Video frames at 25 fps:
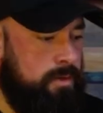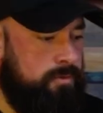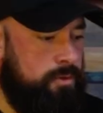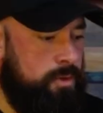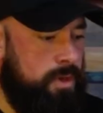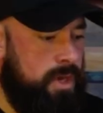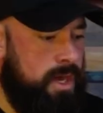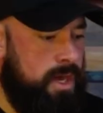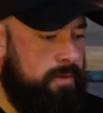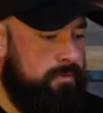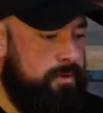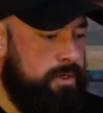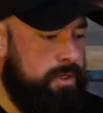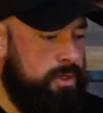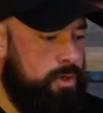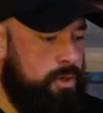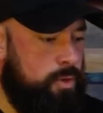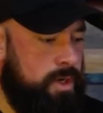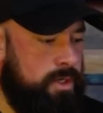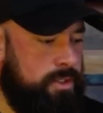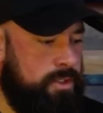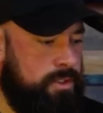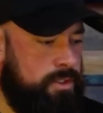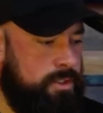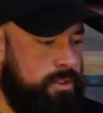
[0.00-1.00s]
you have any
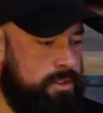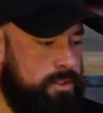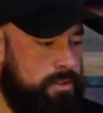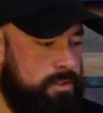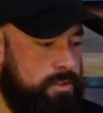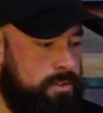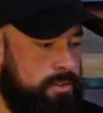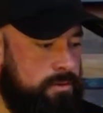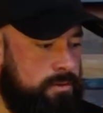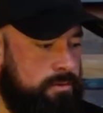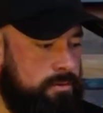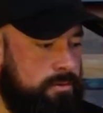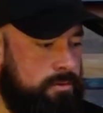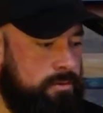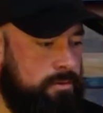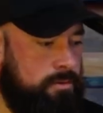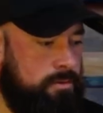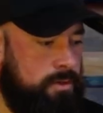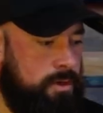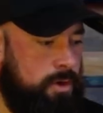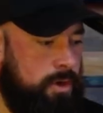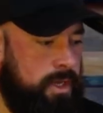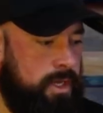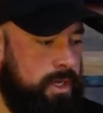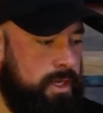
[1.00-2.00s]
questions,
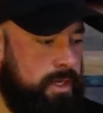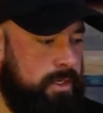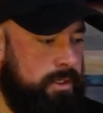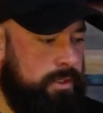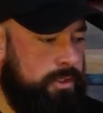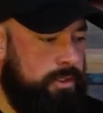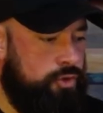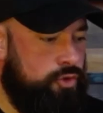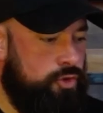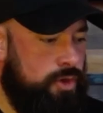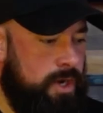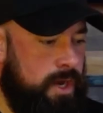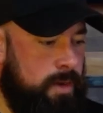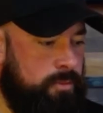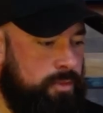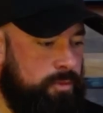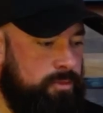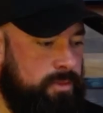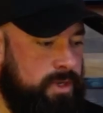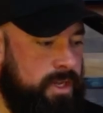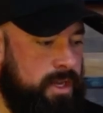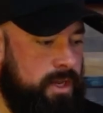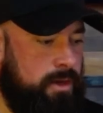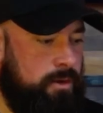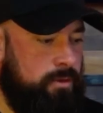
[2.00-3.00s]
go ahead and drop
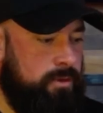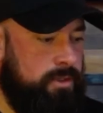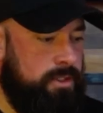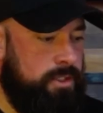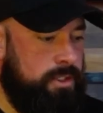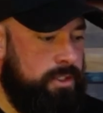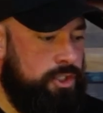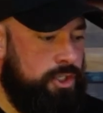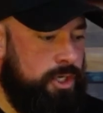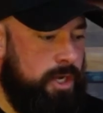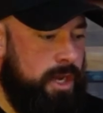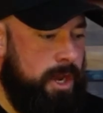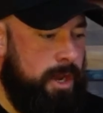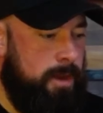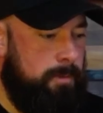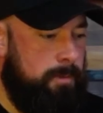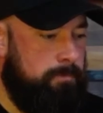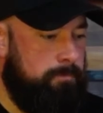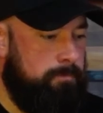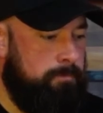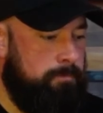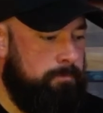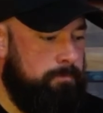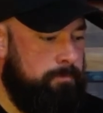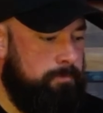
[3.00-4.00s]
them now in the chat.
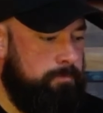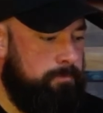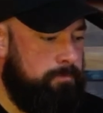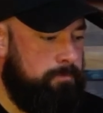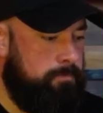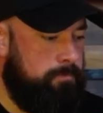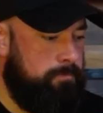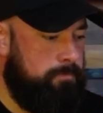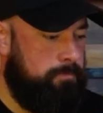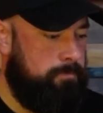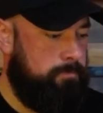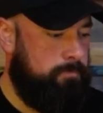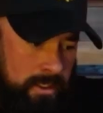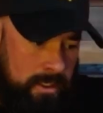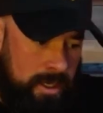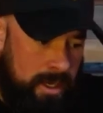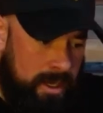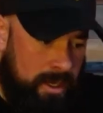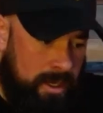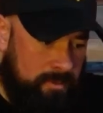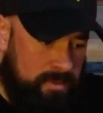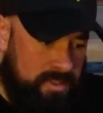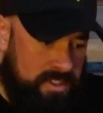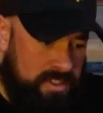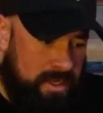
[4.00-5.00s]

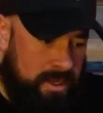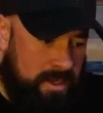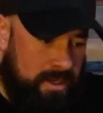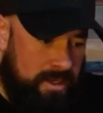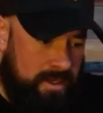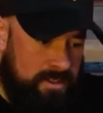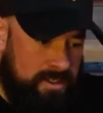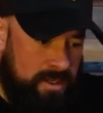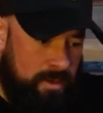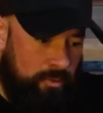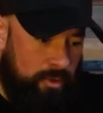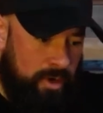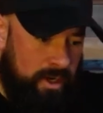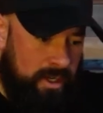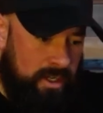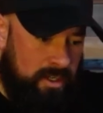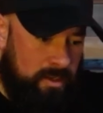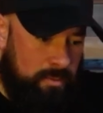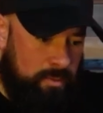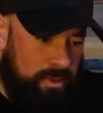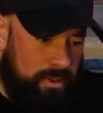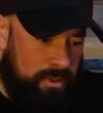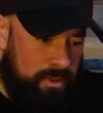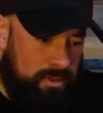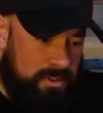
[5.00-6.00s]
Cam says, I'm ready
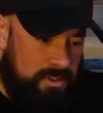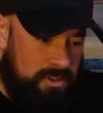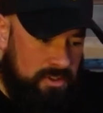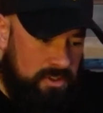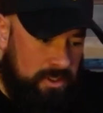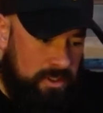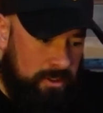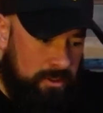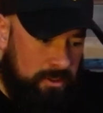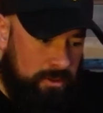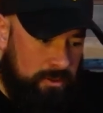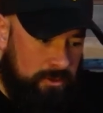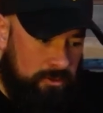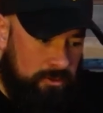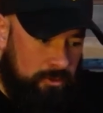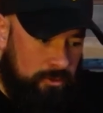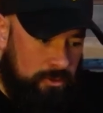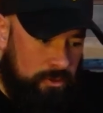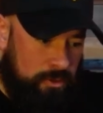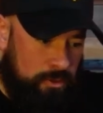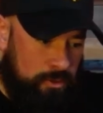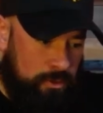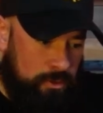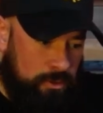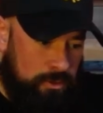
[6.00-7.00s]
to build the skills and
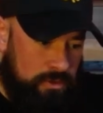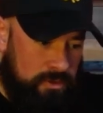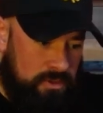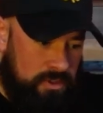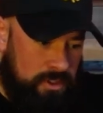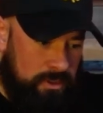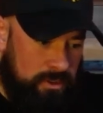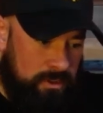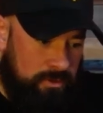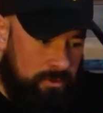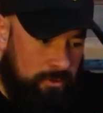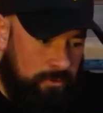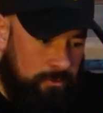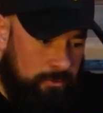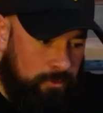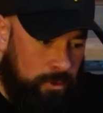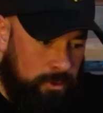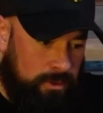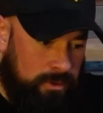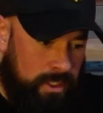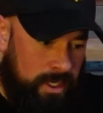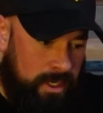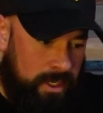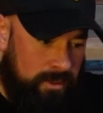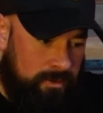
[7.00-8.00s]
tools to live a
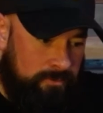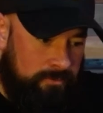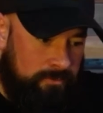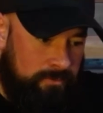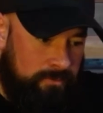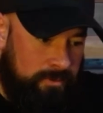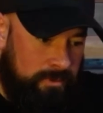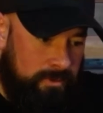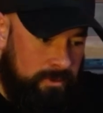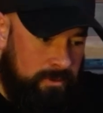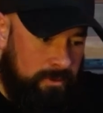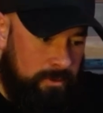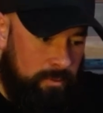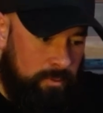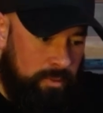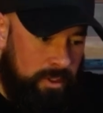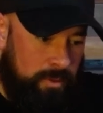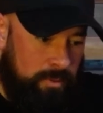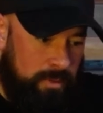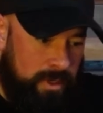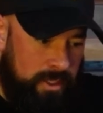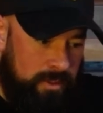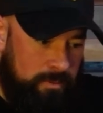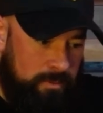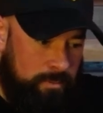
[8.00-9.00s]
full life and
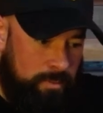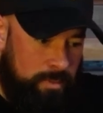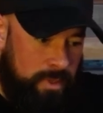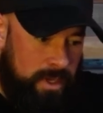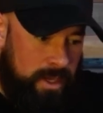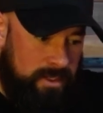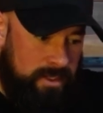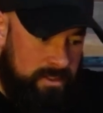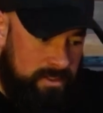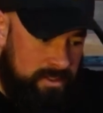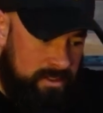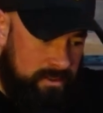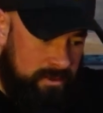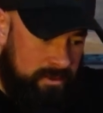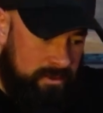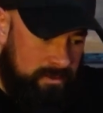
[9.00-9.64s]
be my best